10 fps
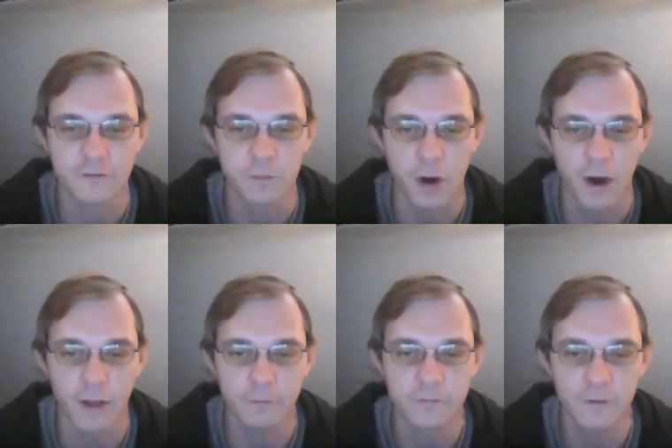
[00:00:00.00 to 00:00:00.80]

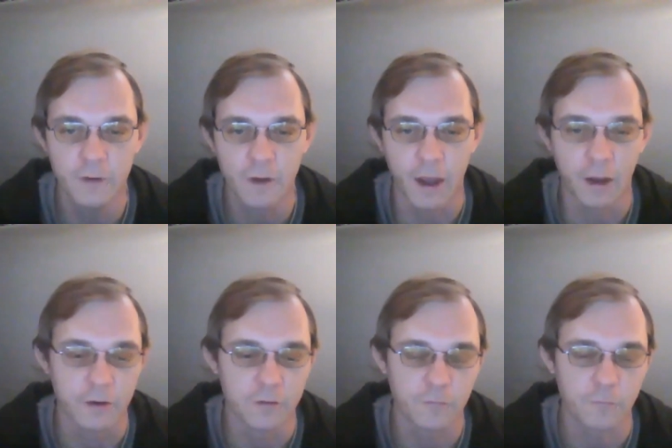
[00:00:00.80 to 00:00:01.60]
pipes
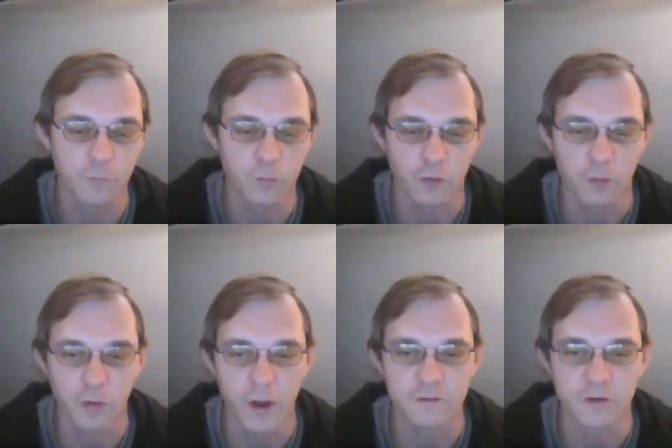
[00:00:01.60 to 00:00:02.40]
and
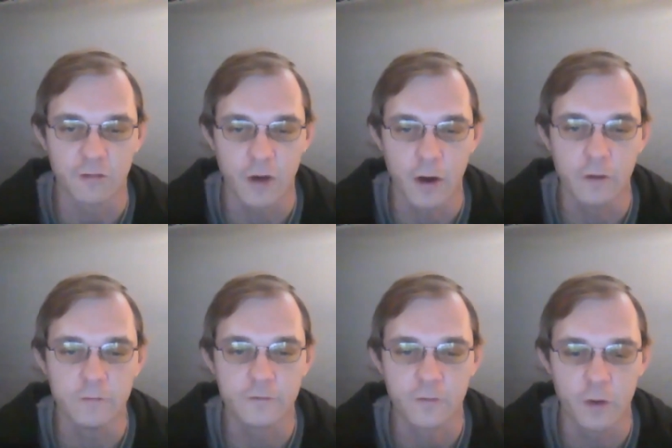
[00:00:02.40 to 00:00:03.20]
replacing
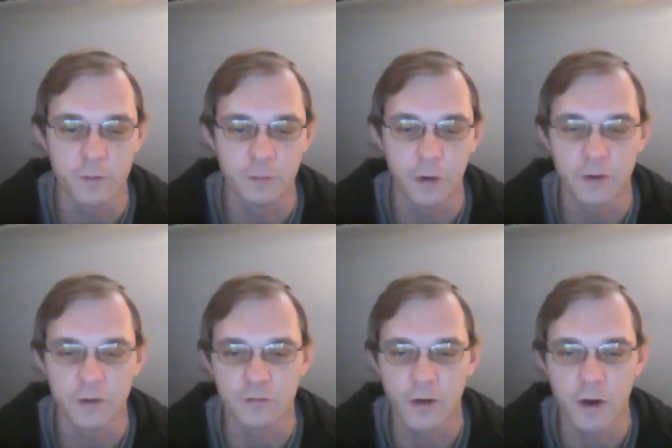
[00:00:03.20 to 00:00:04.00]
roads, quit building
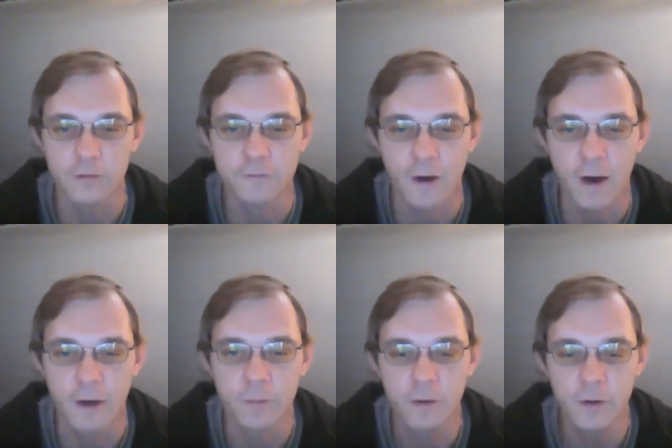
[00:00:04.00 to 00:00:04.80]
the roads
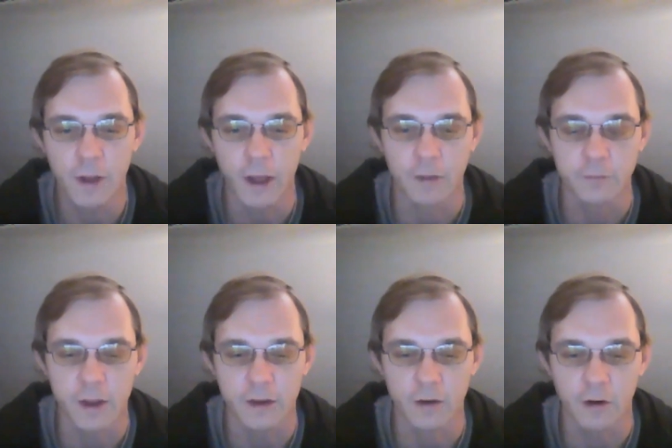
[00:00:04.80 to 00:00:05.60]
up, and
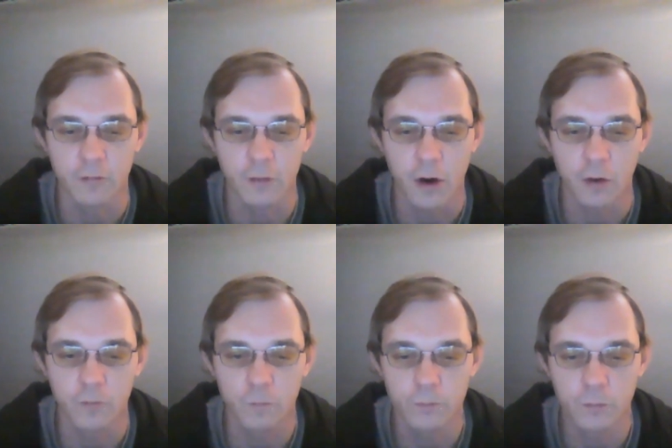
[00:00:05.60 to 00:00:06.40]
making our
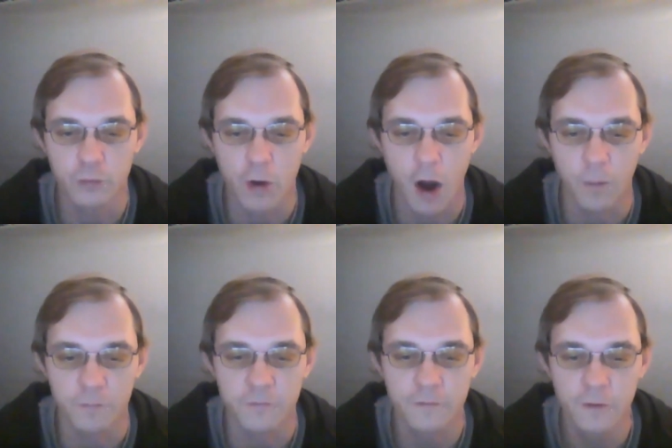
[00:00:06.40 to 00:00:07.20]

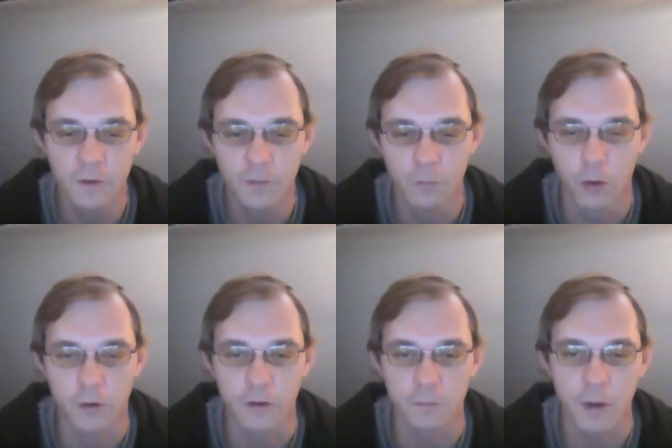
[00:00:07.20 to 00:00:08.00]
problems more
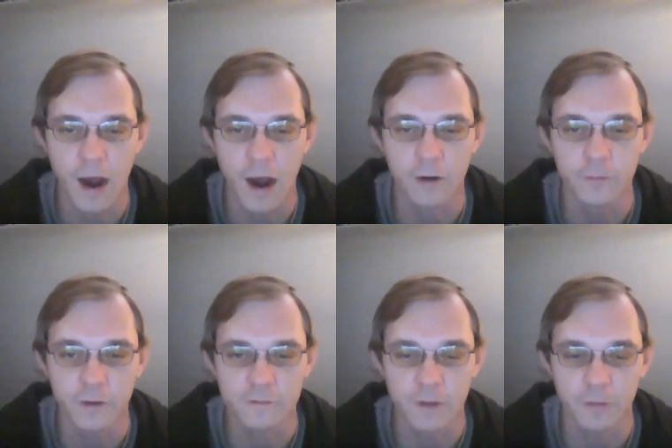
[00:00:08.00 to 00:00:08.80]
compiled.
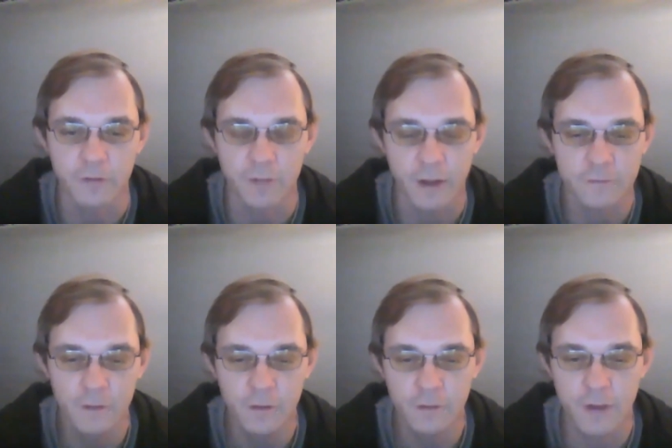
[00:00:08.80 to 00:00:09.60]
Because I believe that's
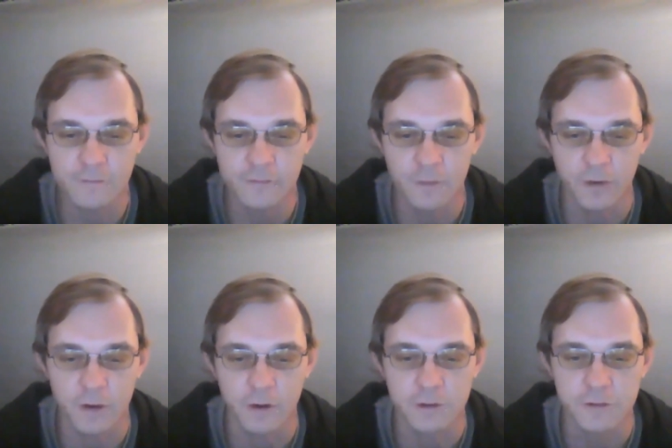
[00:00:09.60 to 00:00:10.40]
some of the
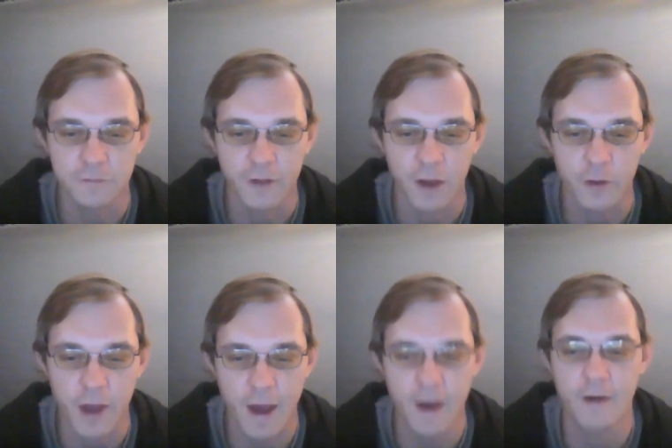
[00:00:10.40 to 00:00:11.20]
issues that we
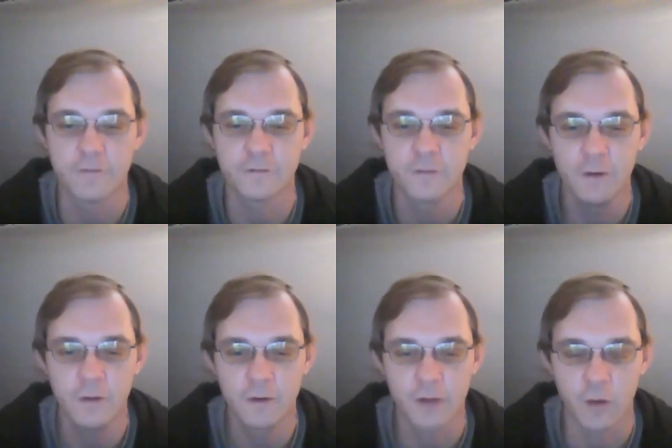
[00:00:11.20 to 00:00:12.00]
have, is
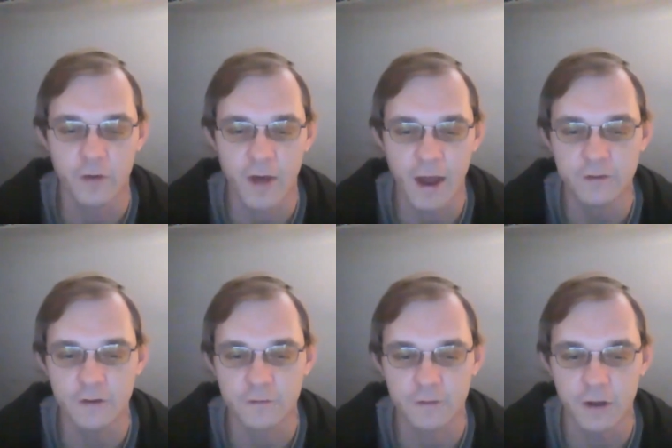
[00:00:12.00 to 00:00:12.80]
that we've had
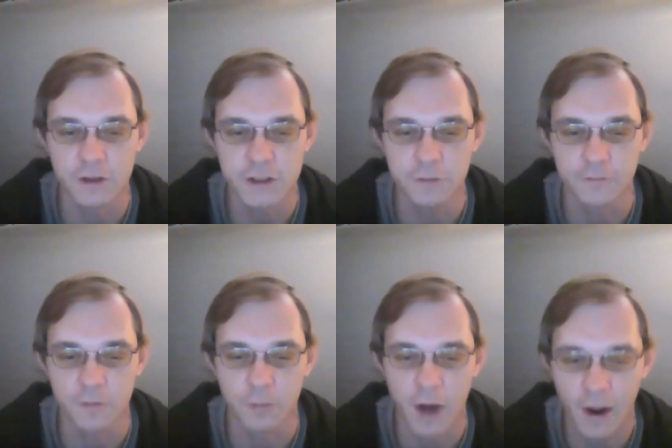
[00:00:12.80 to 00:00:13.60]
these issues
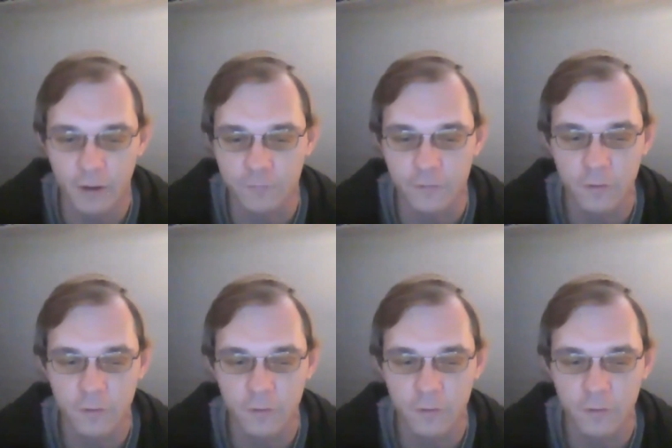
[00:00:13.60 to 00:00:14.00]
compiled for,